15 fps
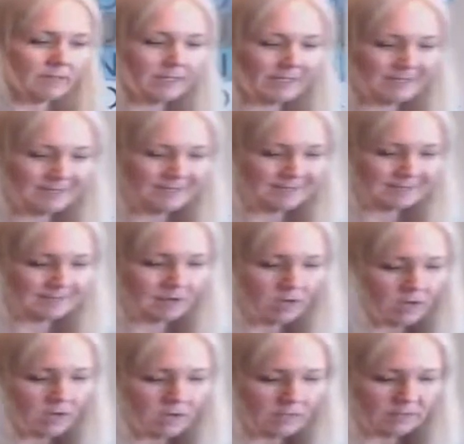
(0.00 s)
is
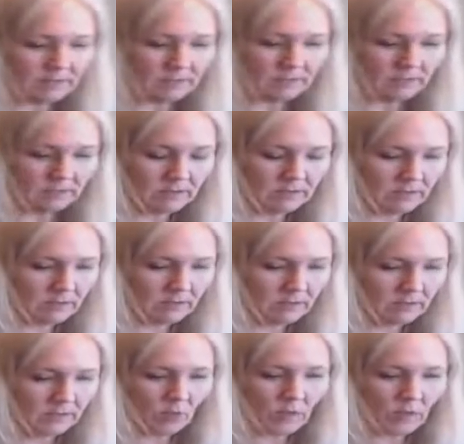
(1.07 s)
not.
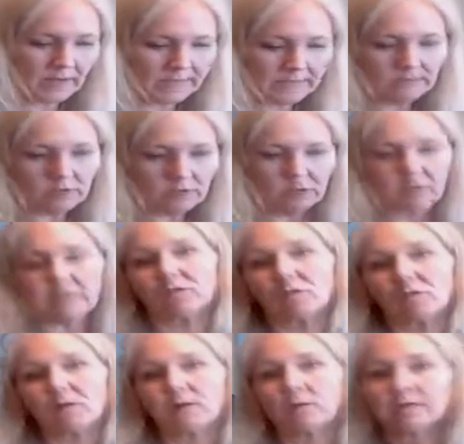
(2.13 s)
The wine cups are not. So
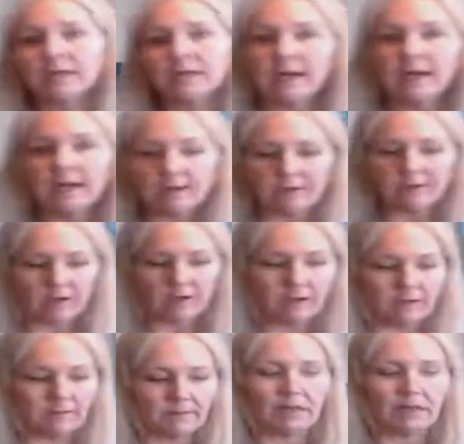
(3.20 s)
when we're done,
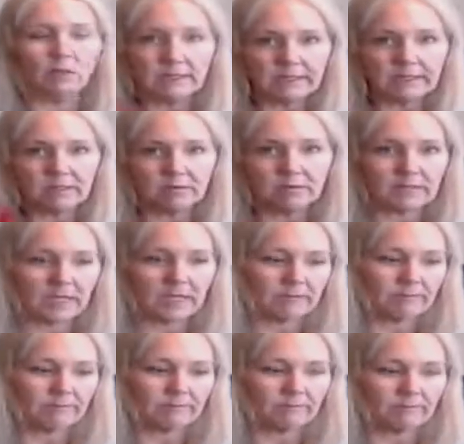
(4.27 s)
I will get those up
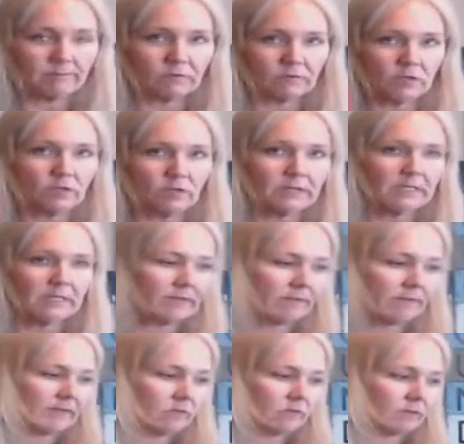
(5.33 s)
so you can take
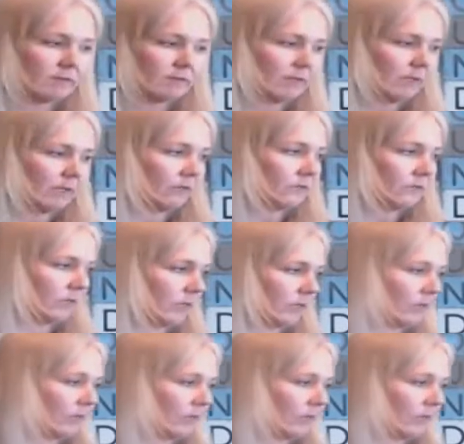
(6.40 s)
advantage of the sale if there's any that